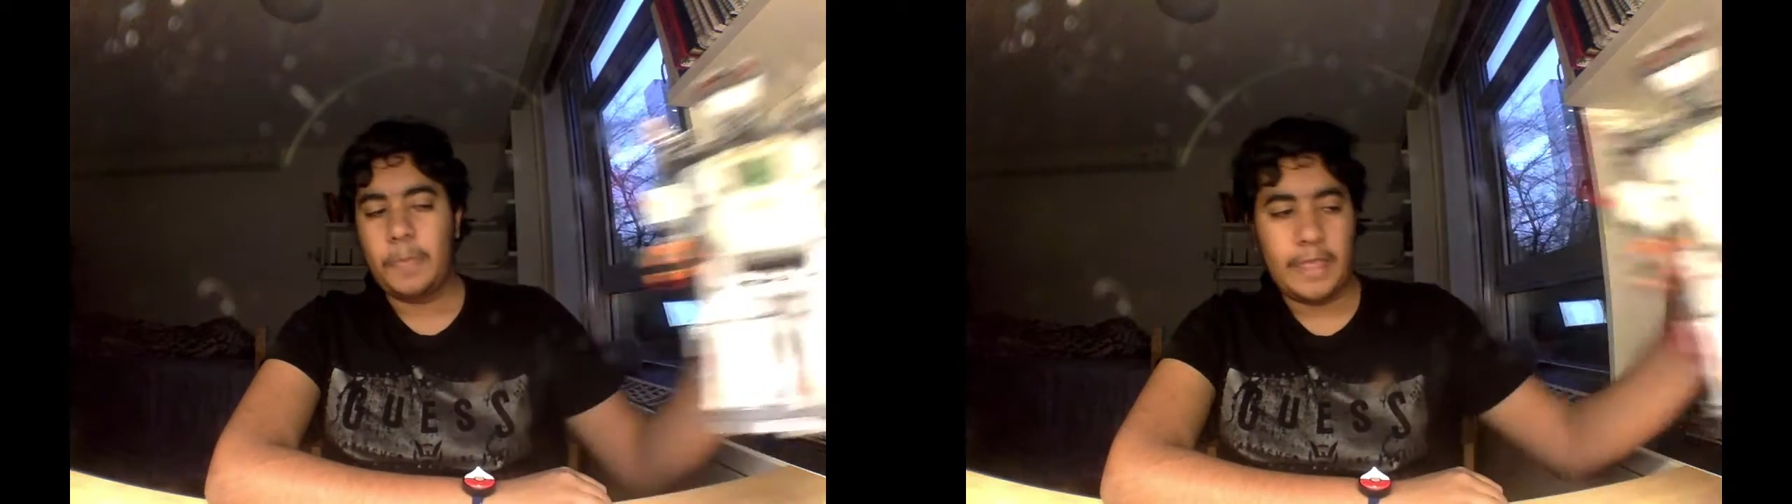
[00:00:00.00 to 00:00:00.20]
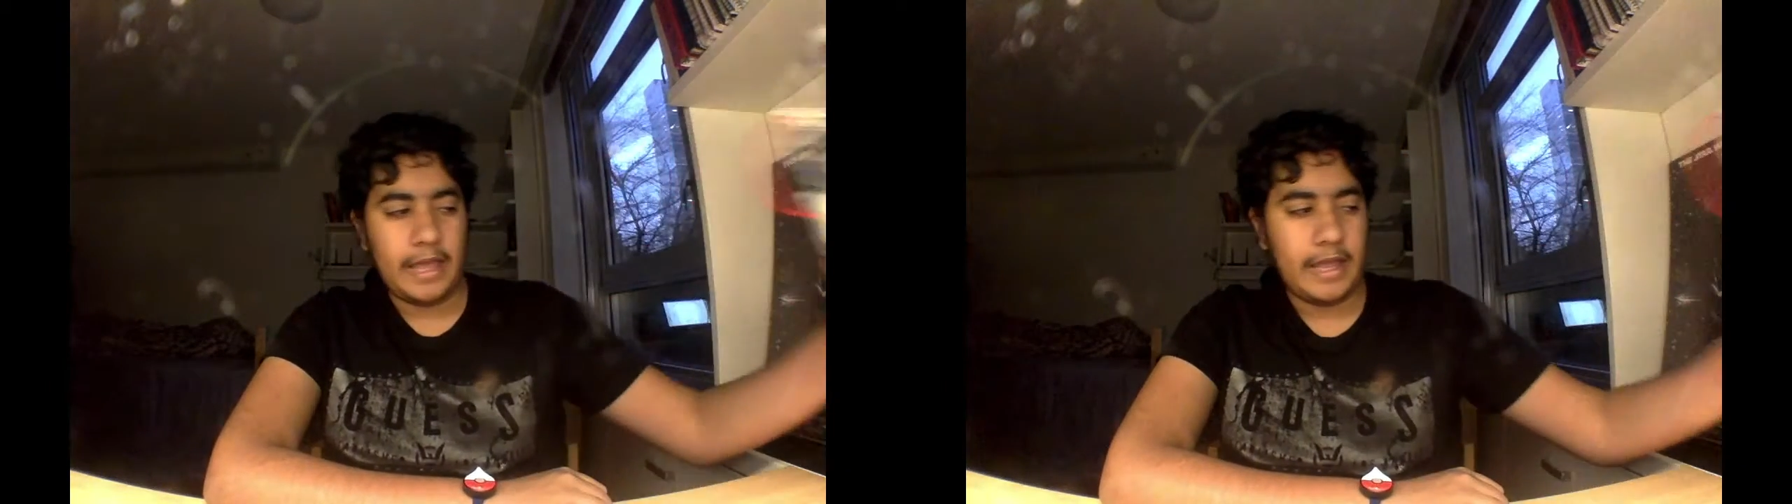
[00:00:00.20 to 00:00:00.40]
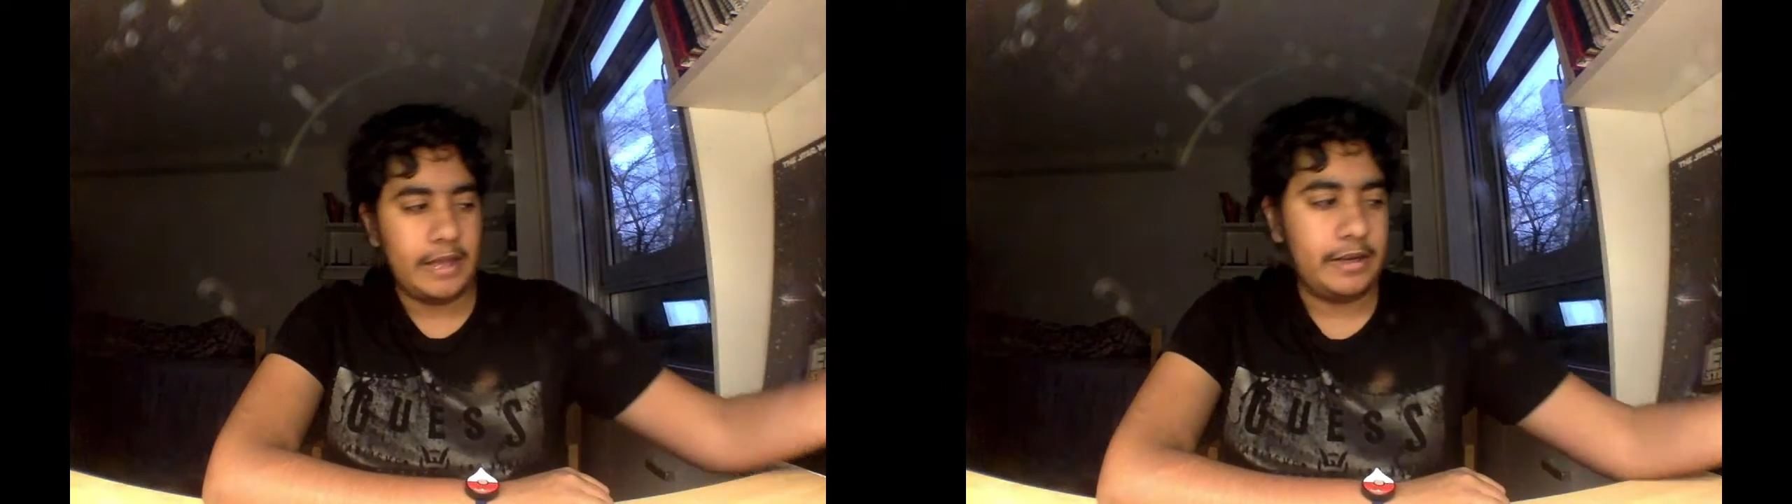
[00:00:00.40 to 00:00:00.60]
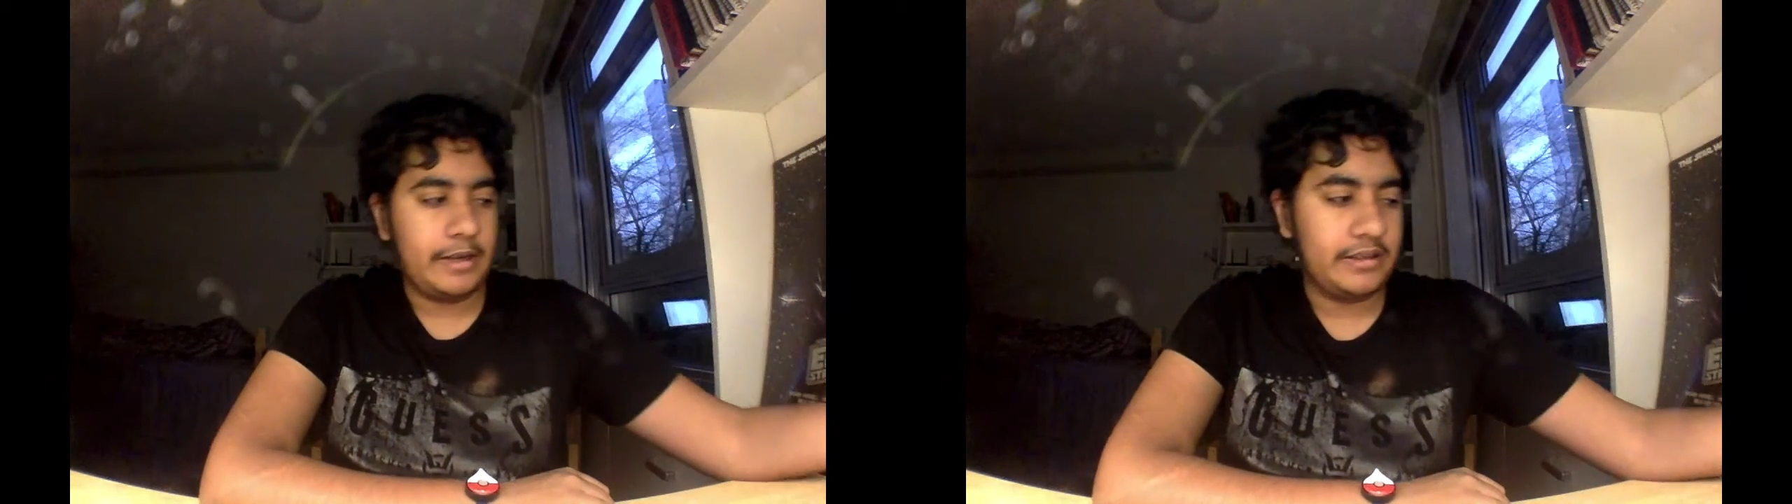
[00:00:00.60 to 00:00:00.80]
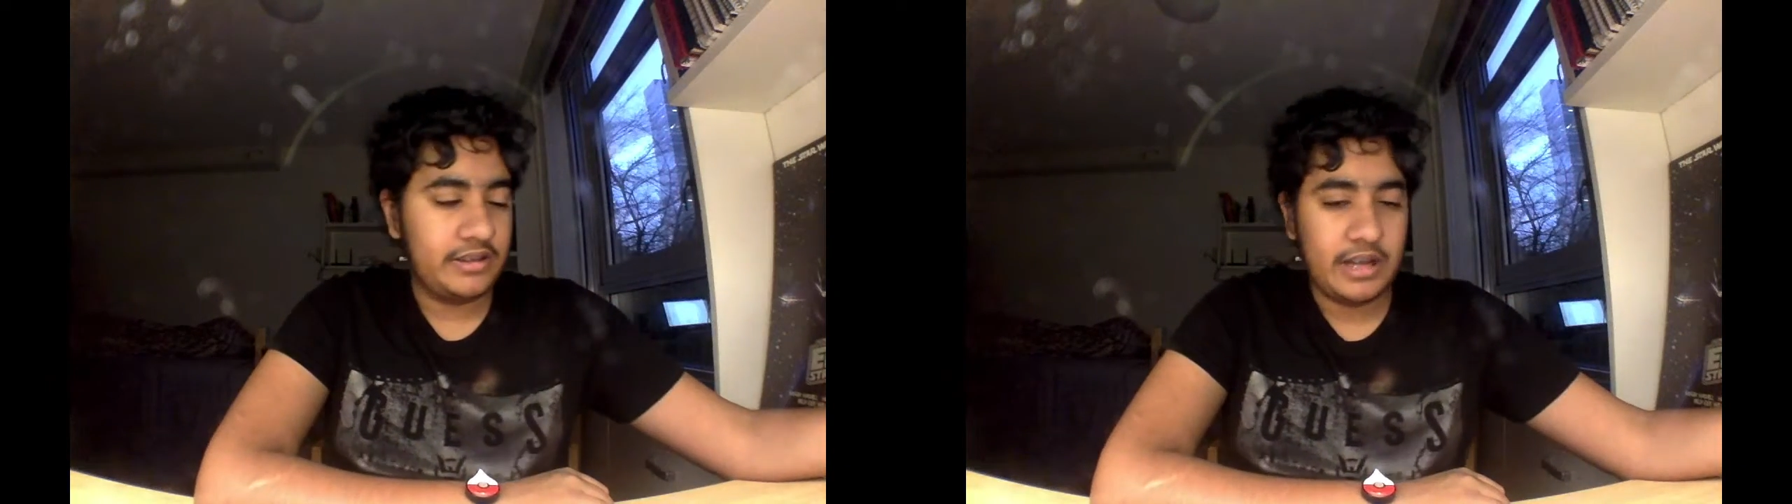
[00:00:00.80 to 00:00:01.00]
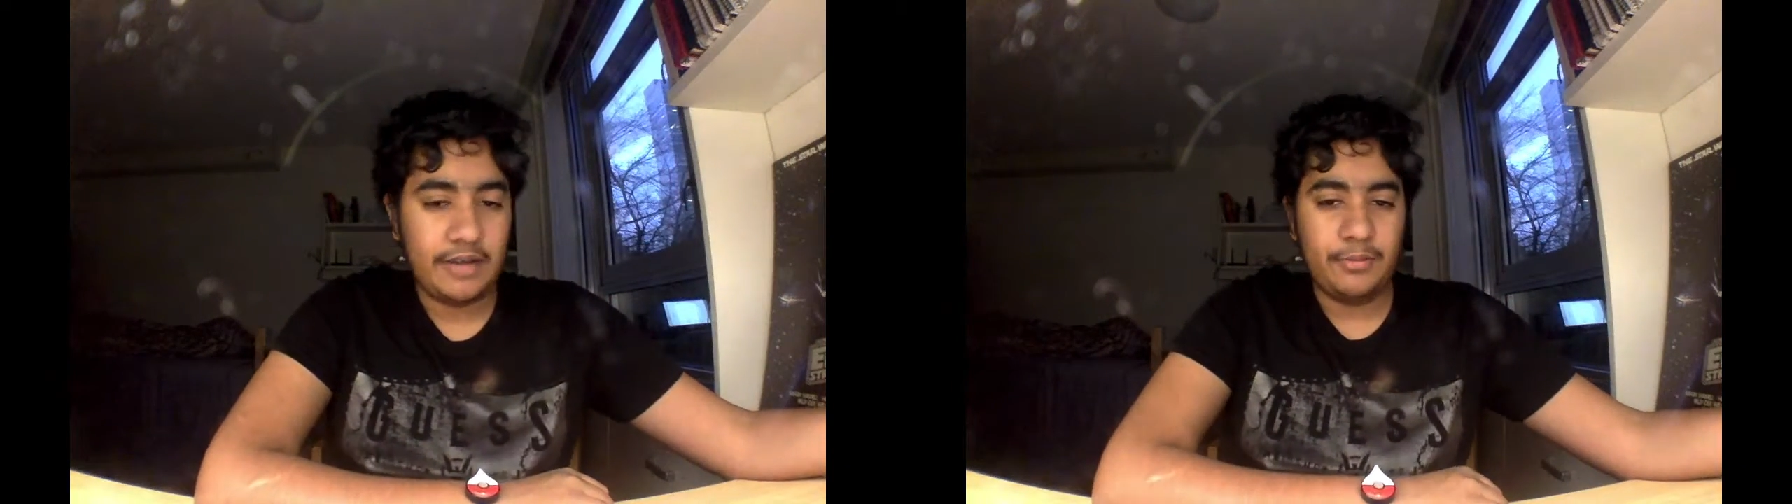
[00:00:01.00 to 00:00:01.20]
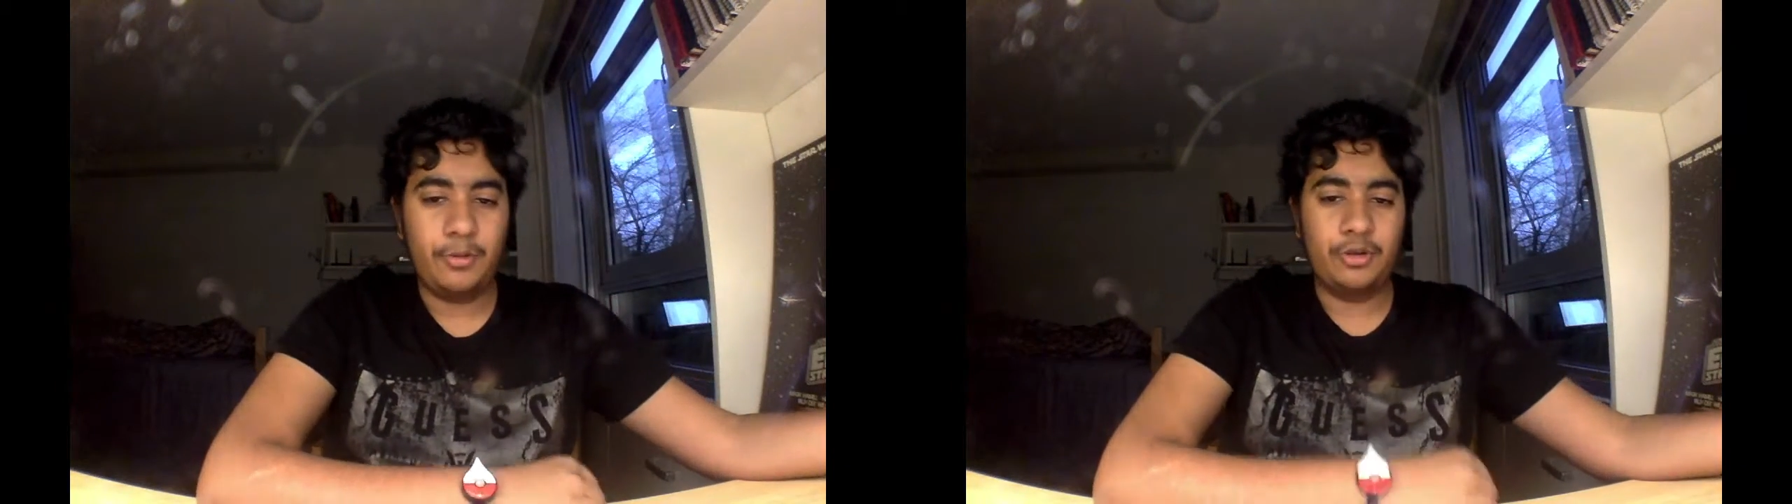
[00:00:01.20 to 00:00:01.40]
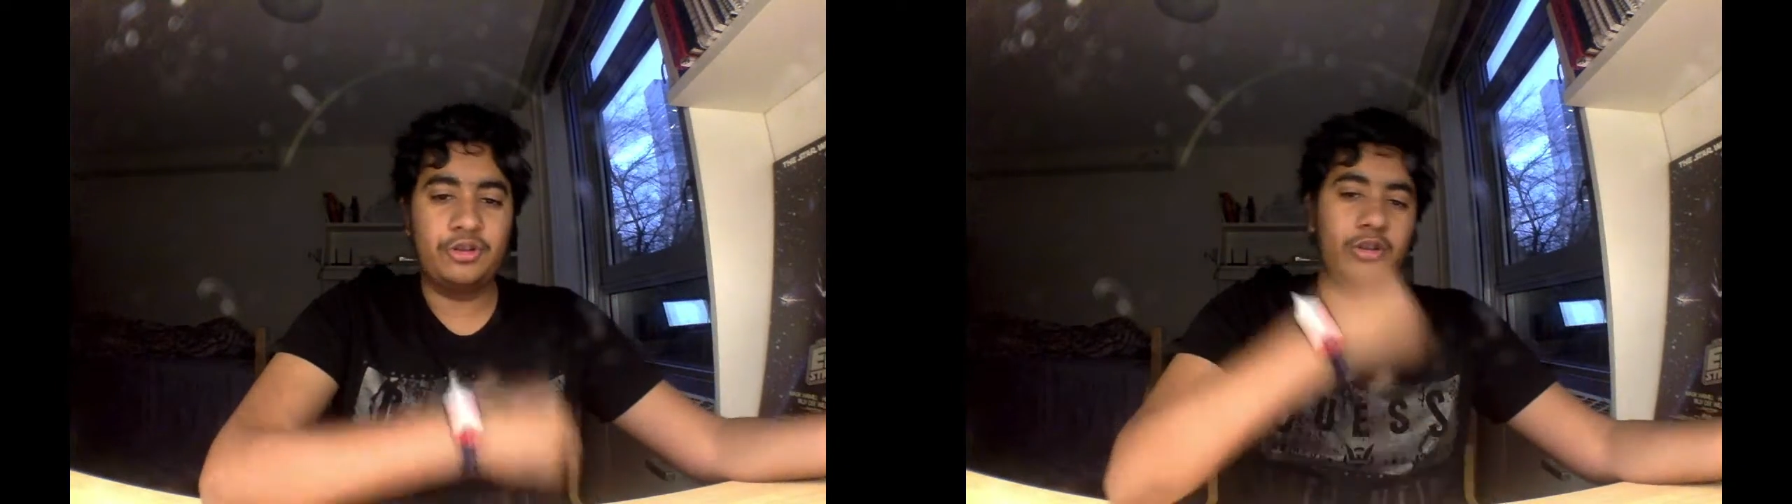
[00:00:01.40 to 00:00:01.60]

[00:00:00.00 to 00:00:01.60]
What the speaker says: And I still have to post a